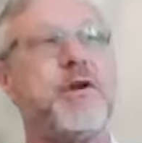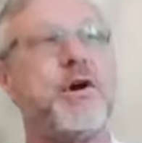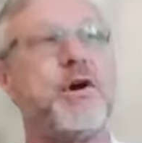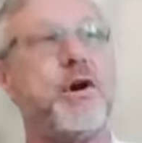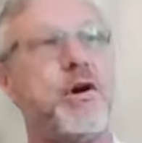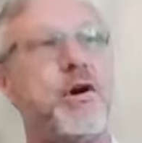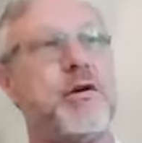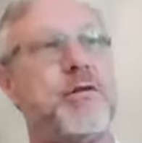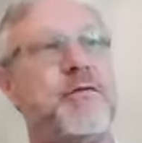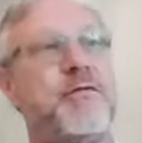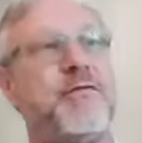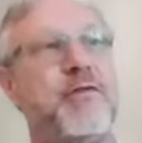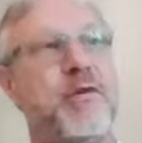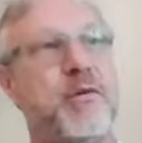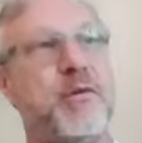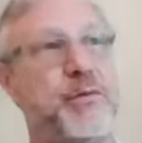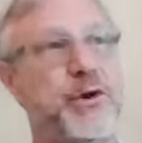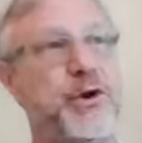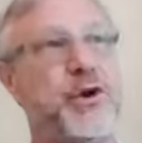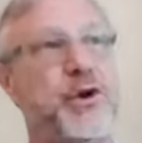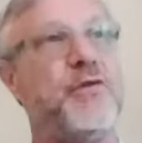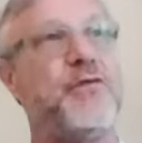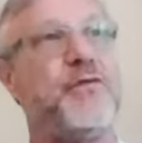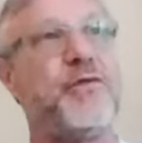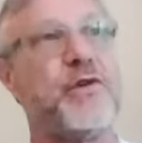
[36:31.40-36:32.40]
we've learned from
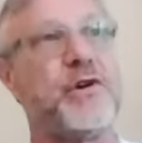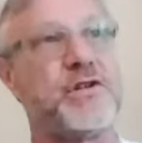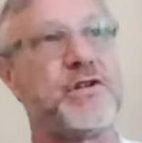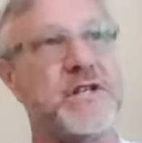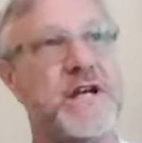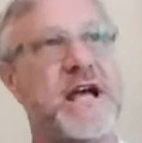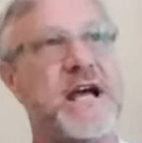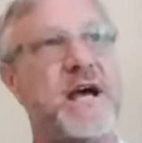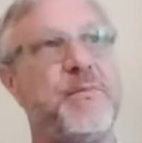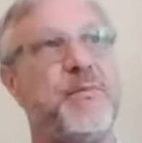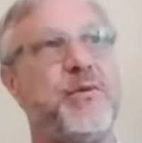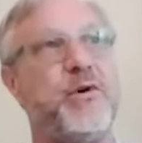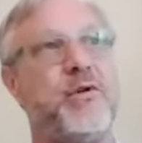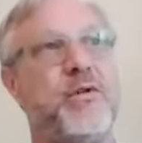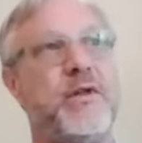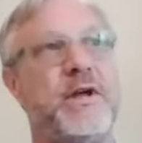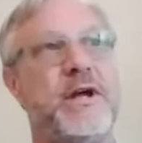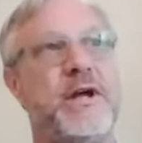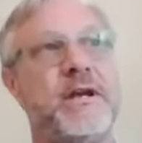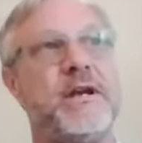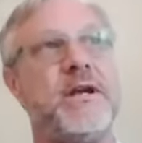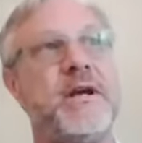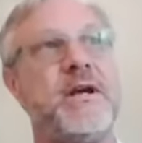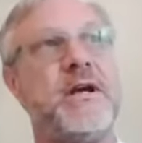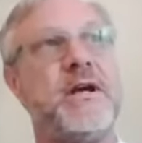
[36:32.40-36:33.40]
you, for example,
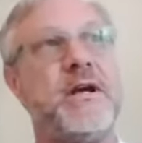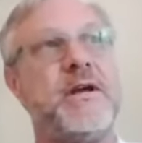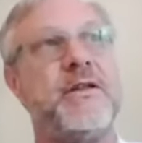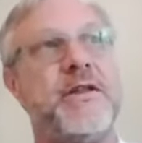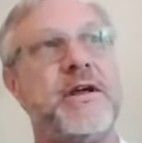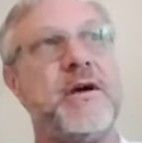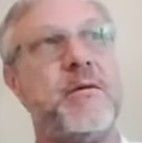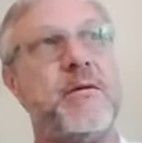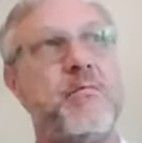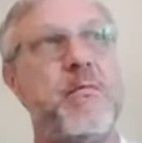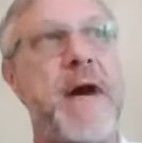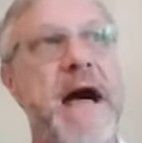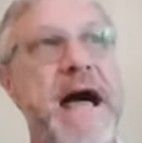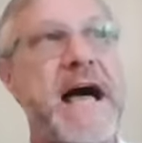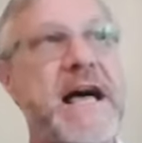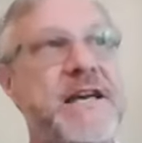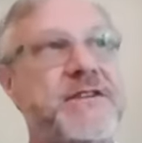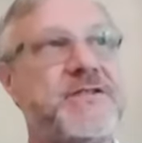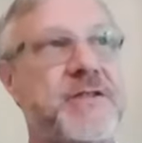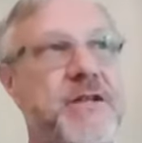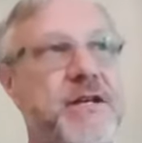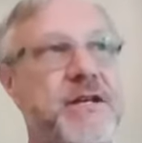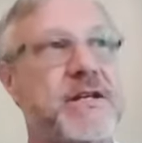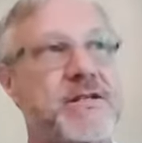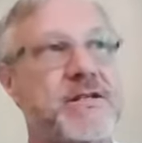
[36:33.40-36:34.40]
that
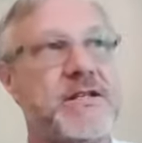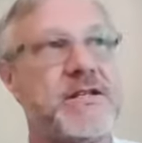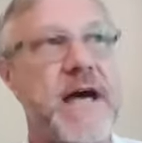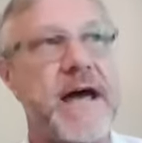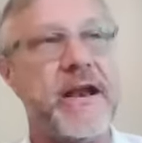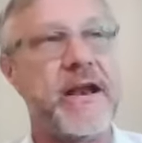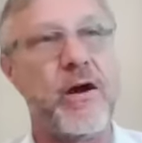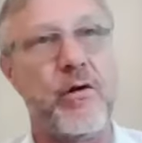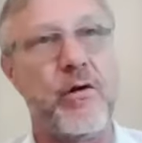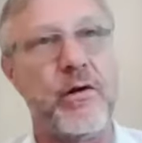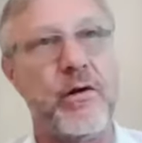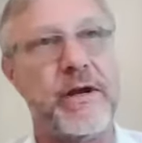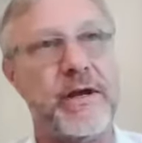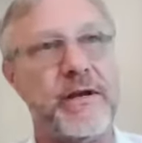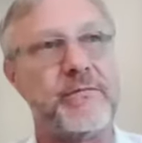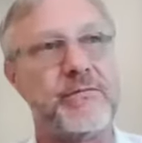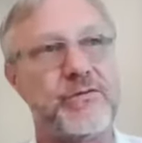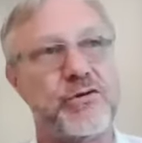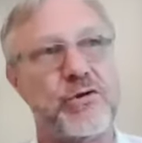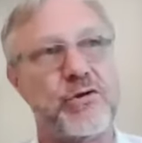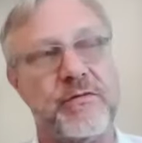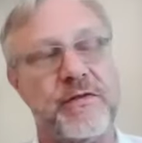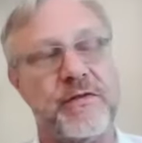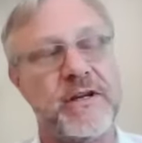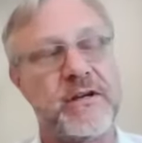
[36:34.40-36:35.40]
masking is not only
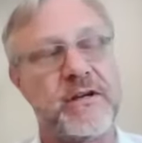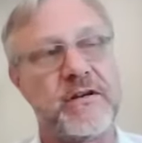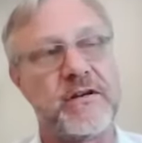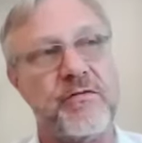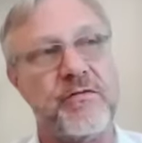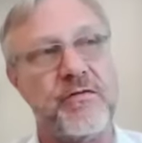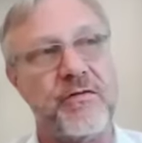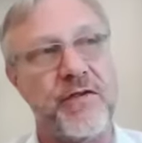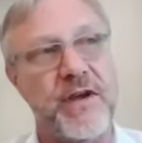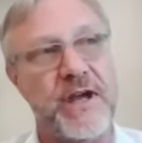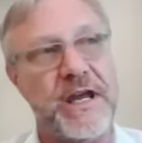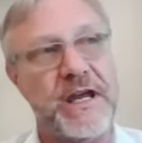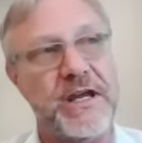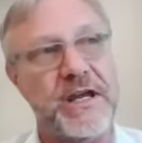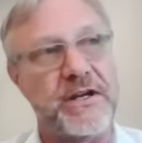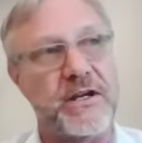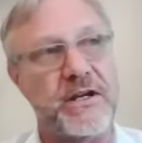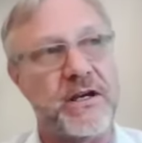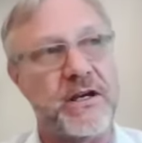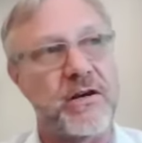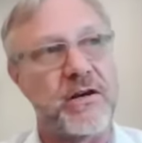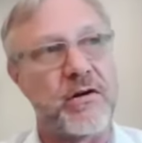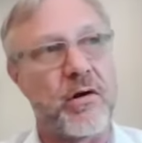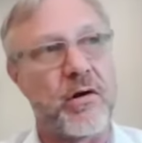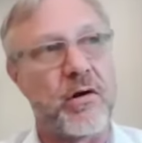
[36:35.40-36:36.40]
sort of
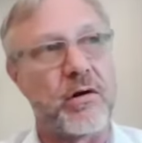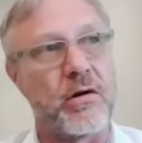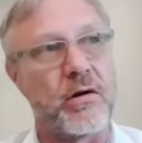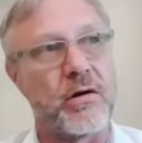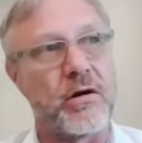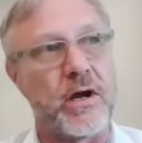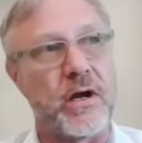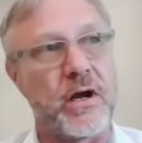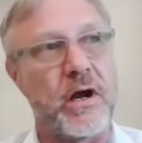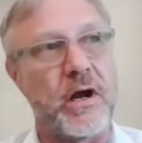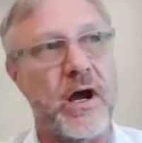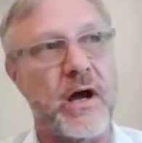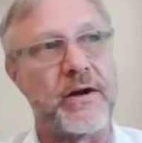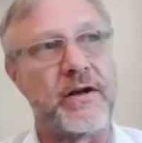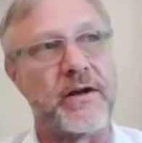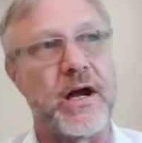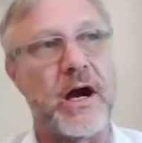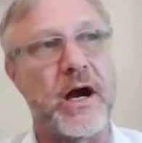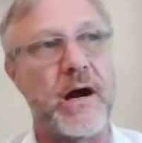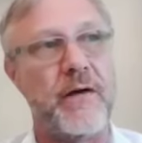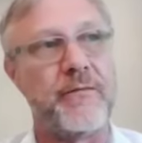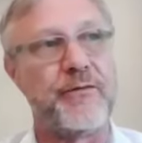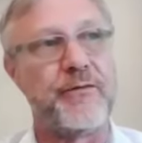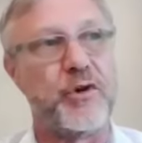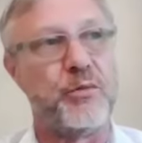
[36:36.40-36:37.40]
inconvenient or
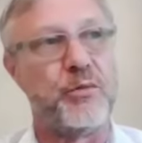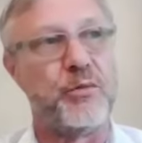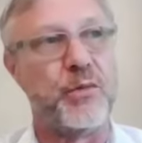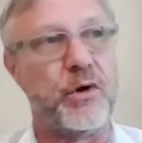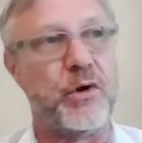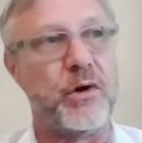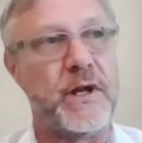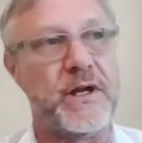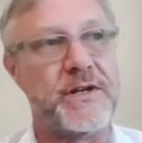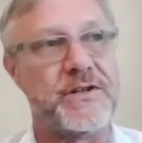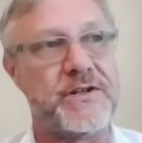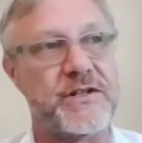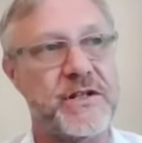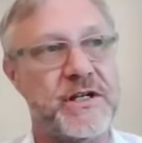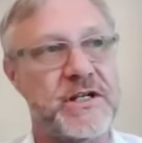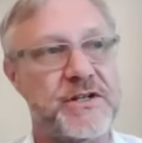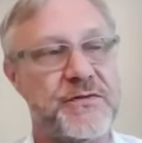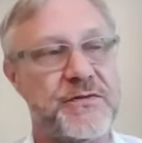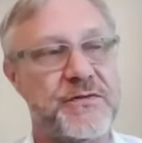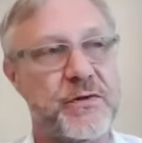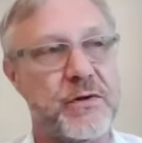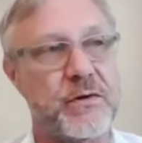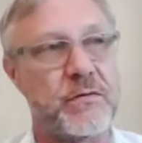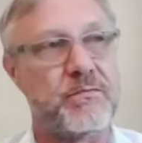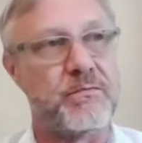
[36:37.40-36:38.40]
uncomfortable as it
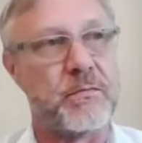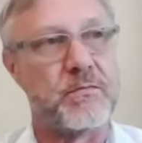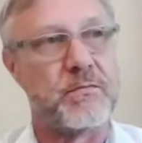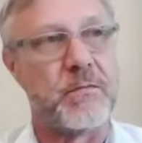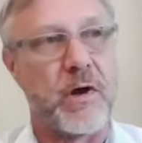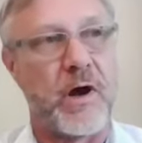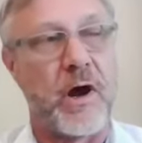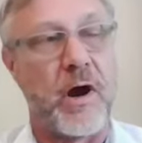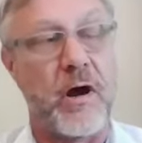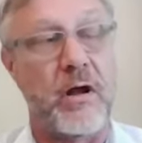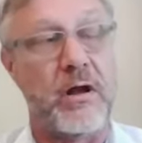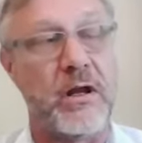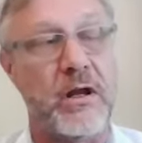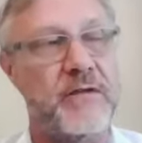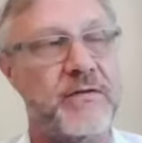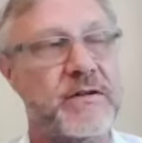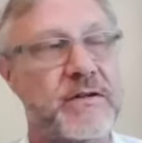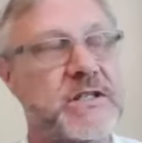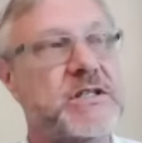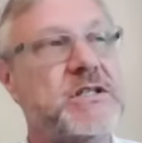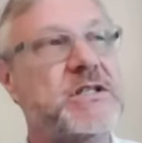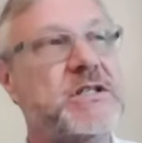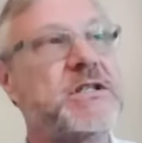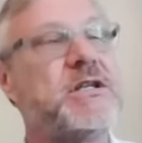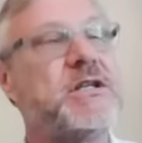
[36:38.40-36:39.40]
is for all of
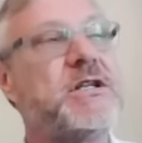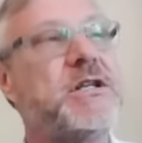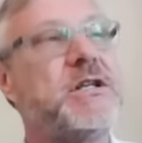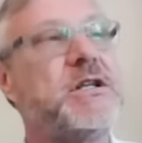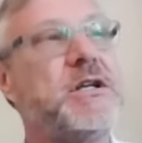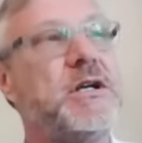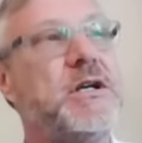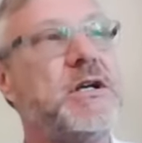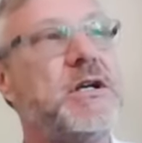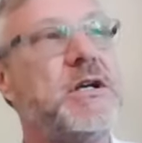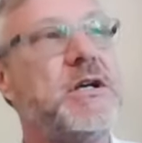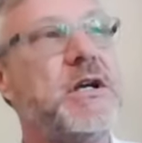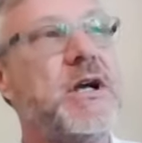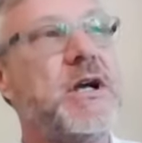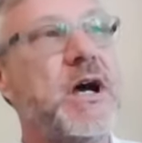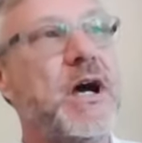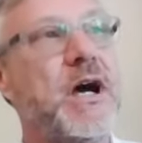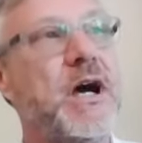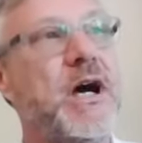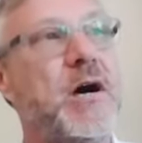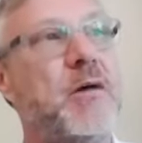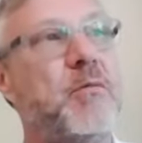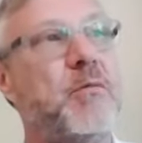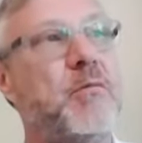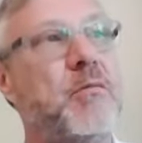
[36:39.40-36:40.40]
us,
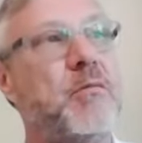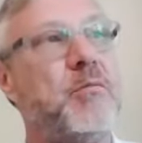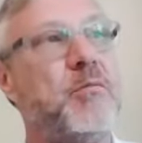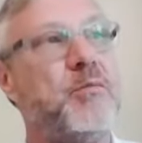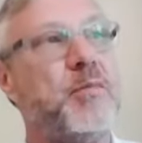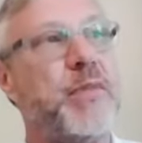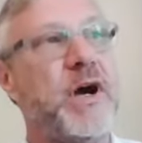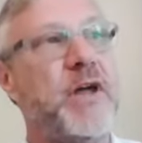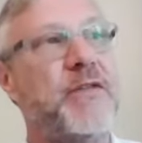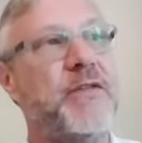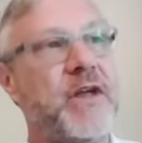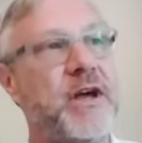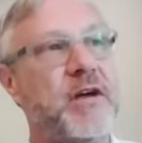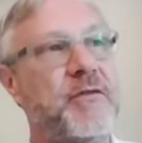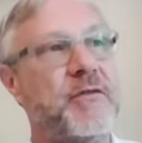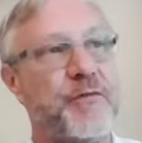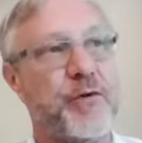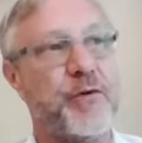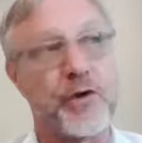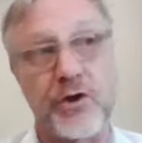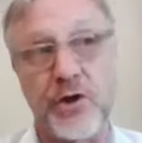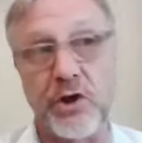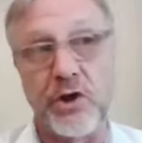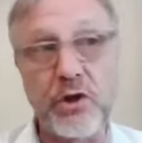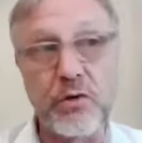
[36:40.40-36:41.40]
but that
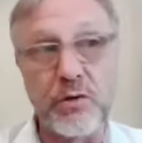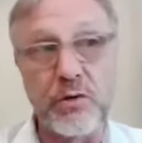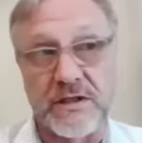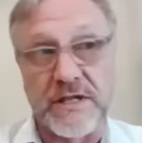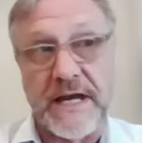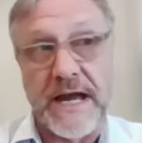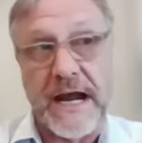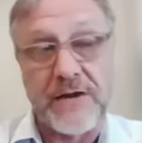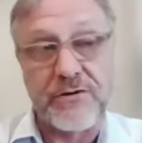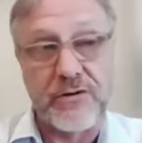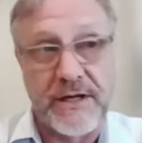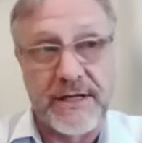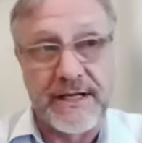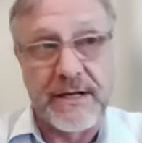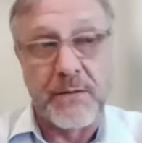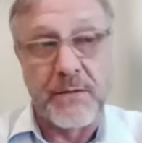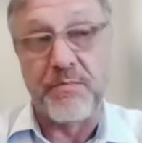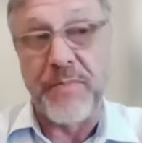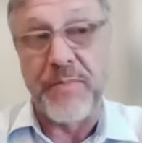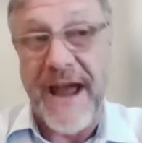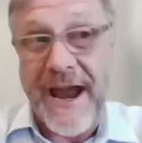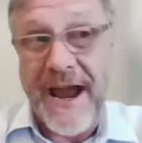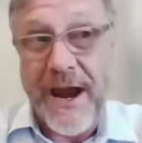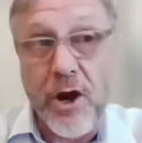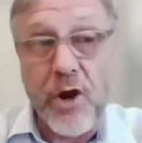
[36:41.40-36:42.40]
for you, it's actually an
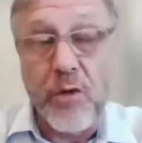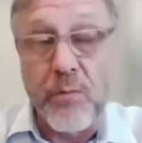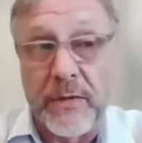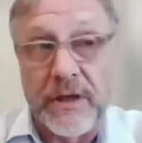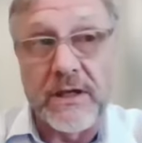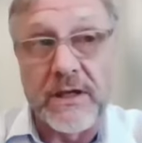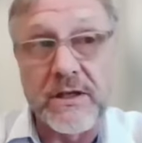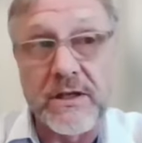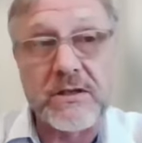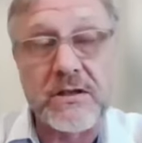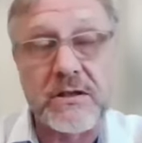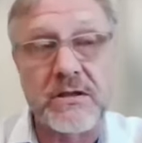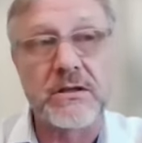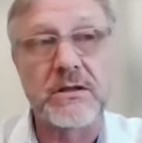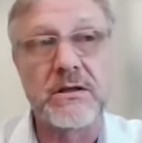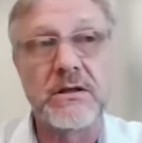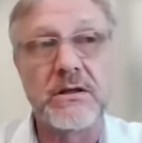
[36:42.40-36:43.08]
impairment.